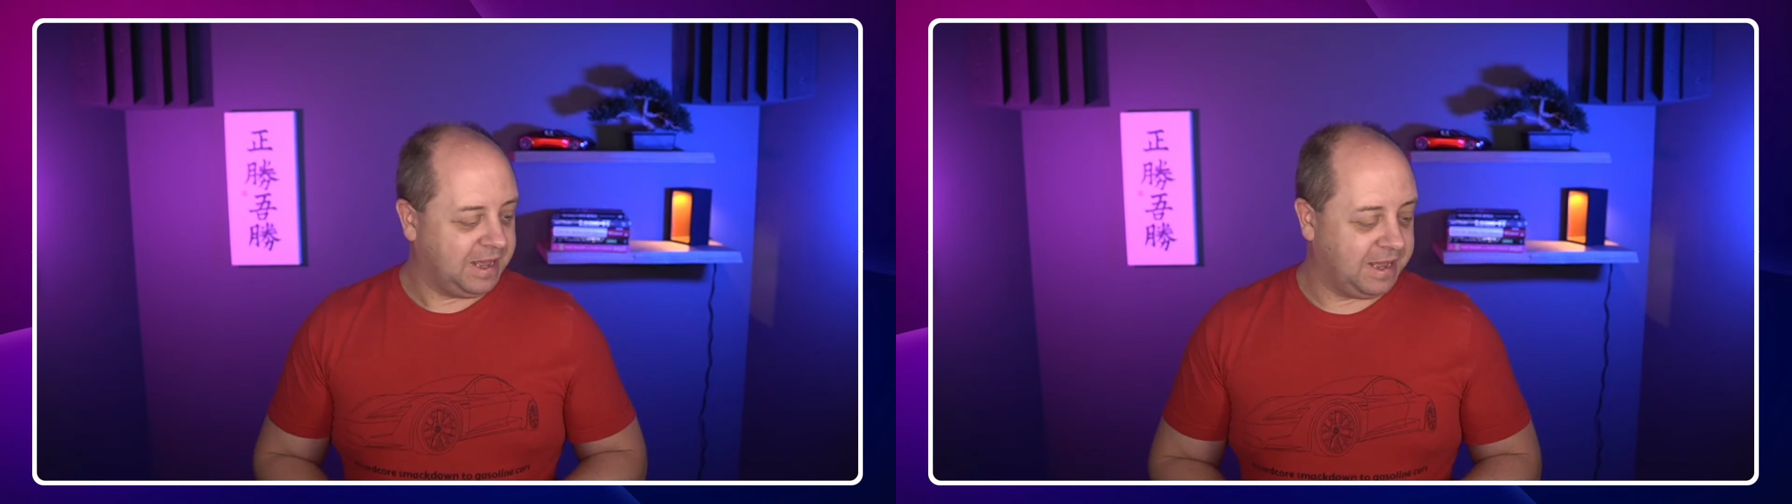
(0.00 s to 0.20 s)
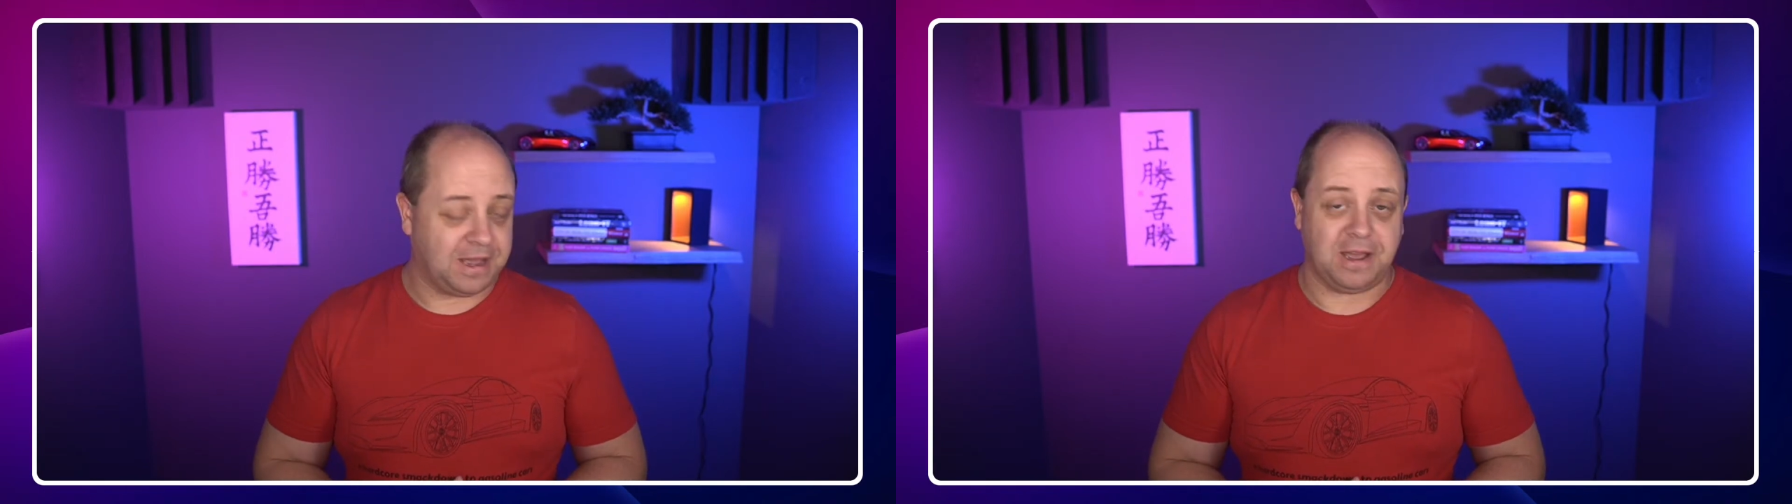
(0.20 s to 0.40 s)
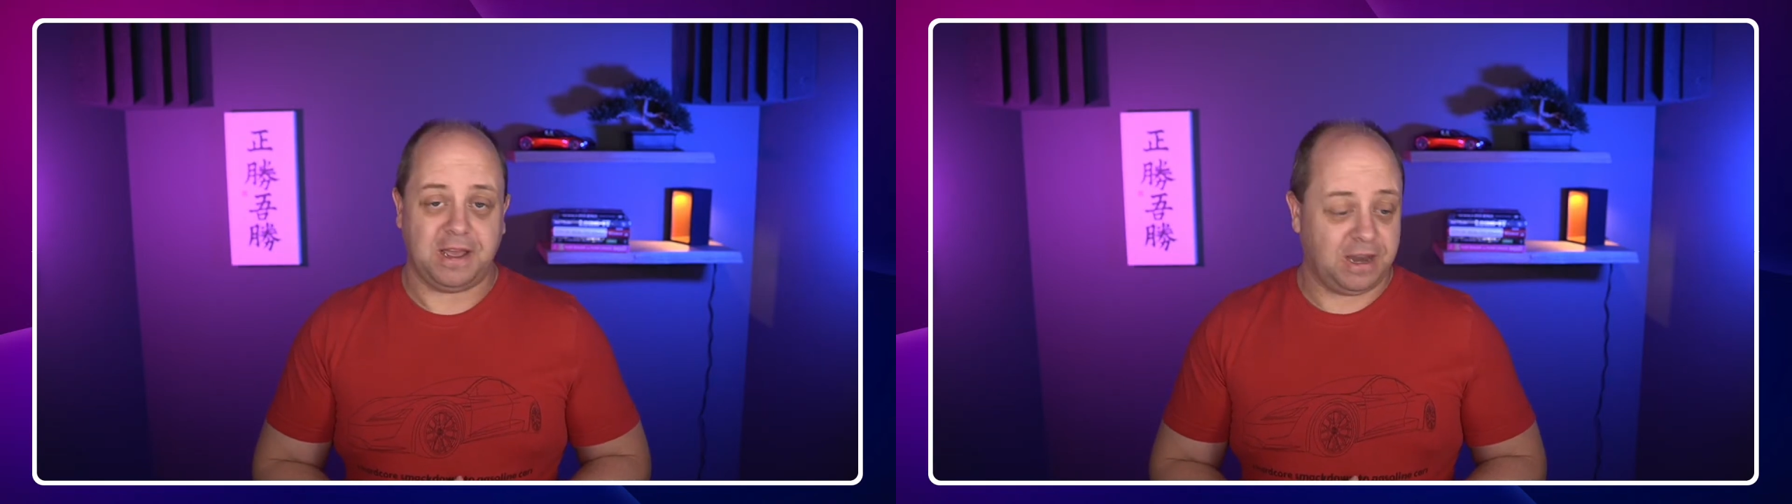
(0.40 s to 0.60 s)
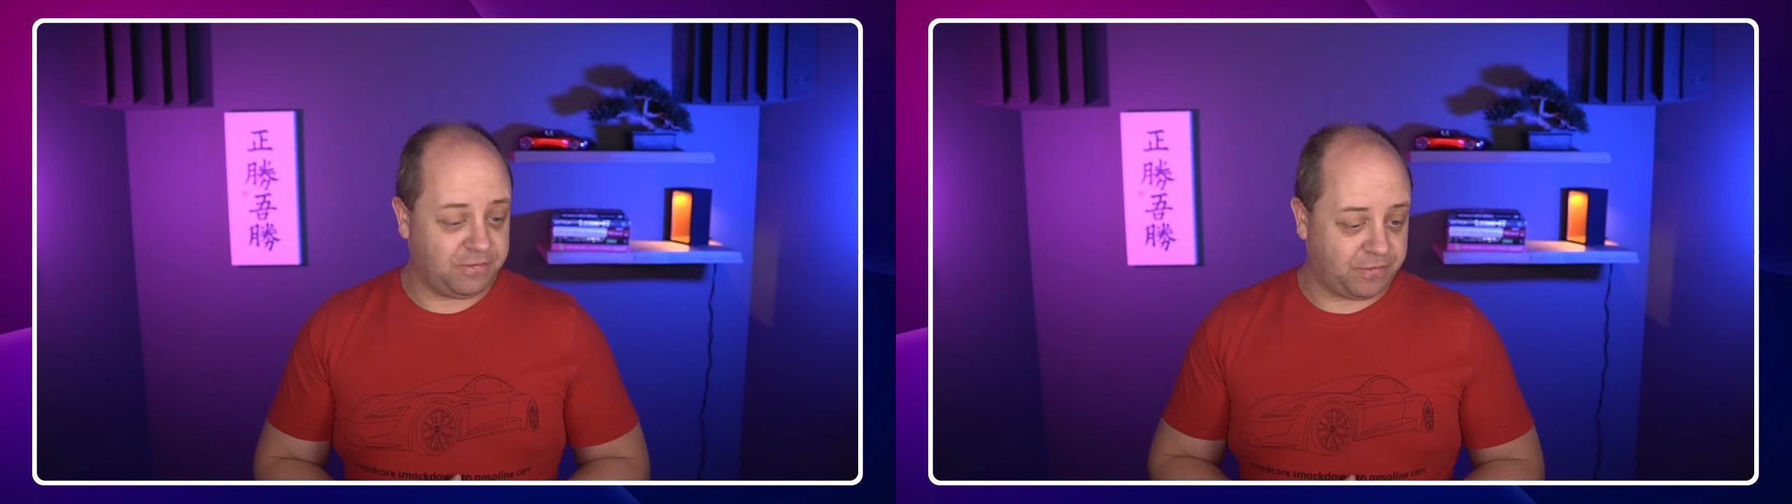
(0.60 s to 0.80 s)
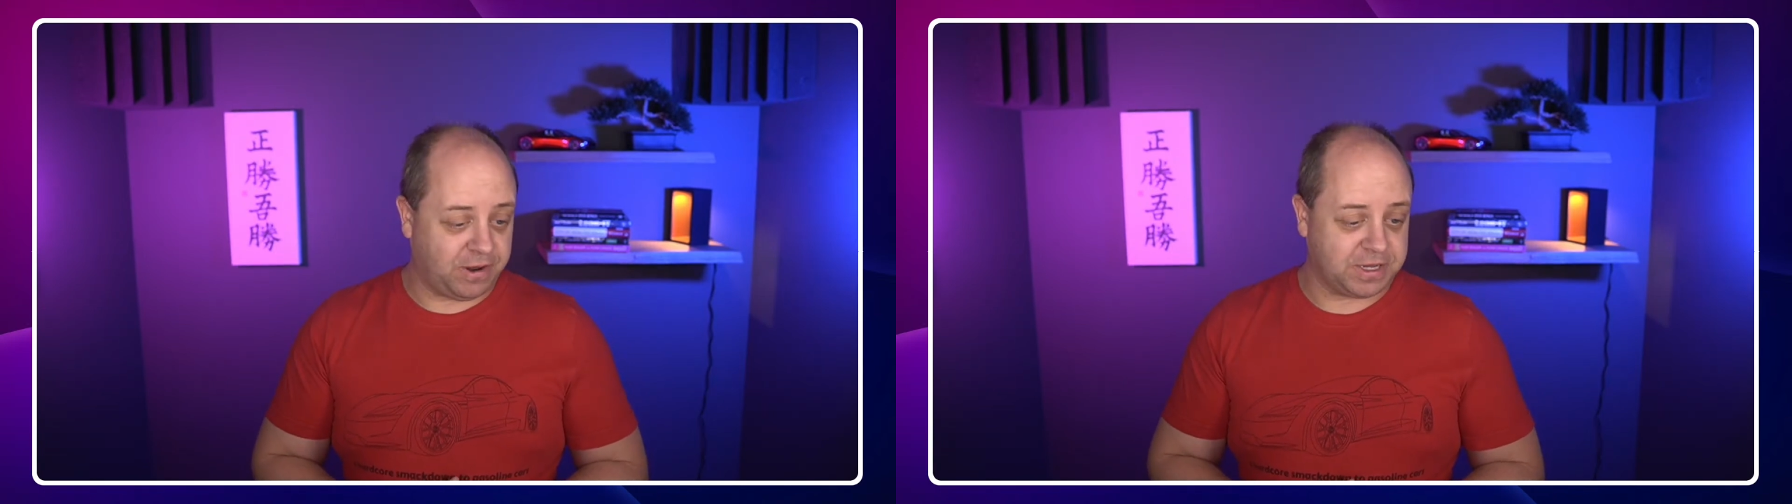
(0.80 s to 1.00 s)
uh,
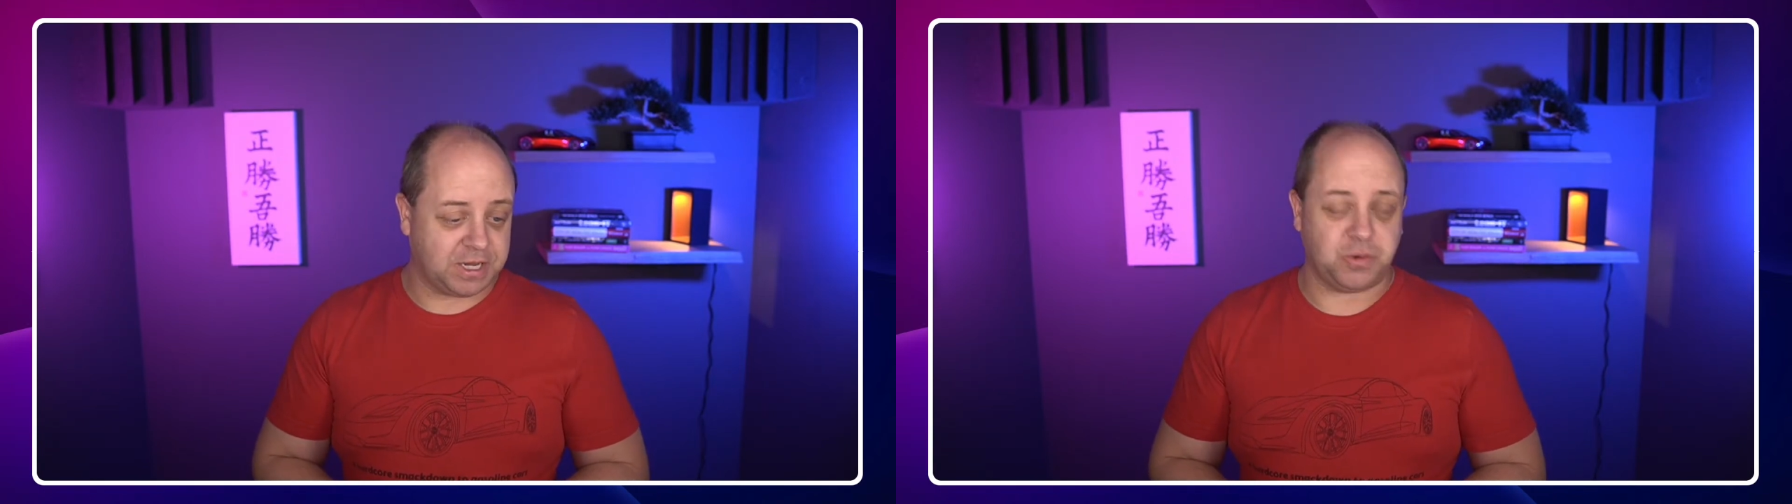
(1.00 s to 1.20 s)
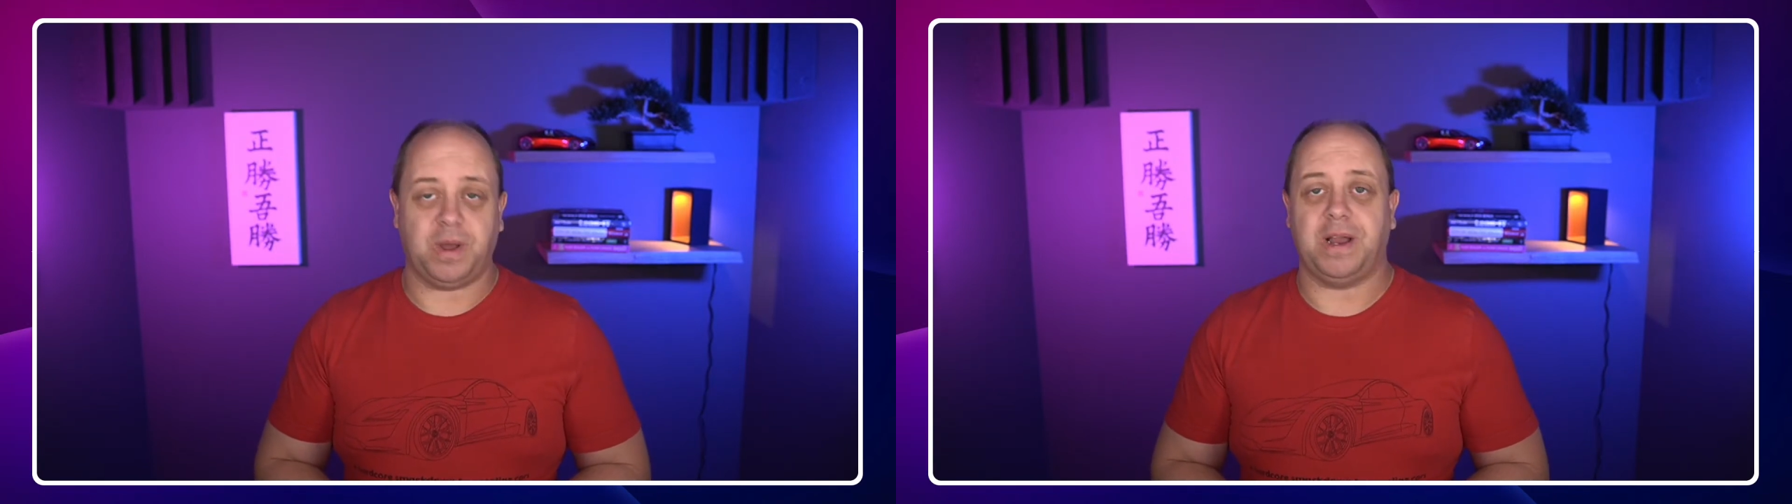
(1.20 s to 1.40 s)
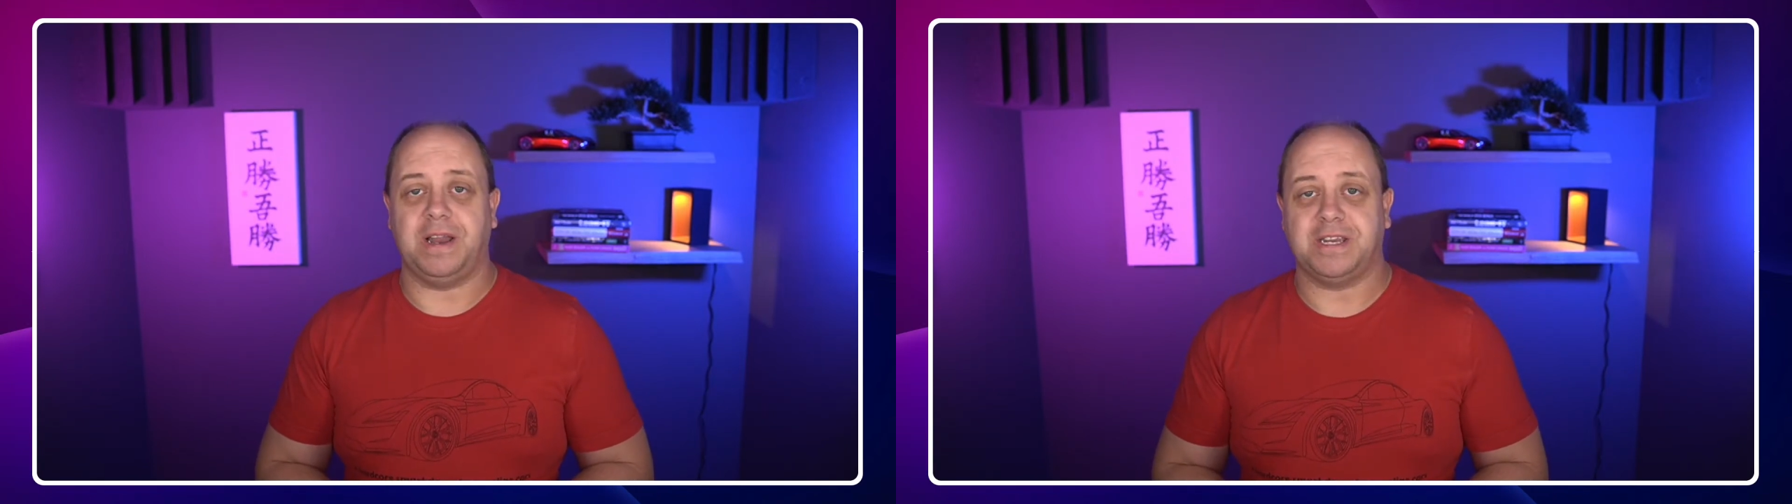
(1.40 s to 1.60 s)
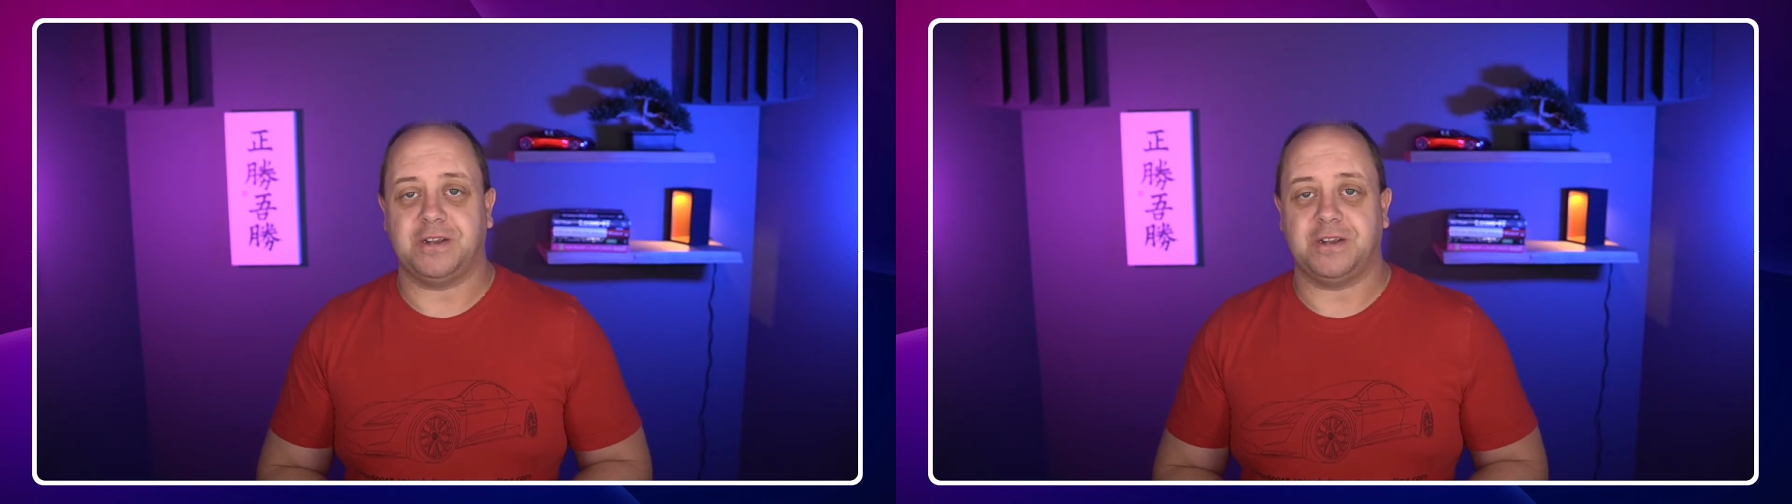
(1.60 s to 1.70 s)
and France as well.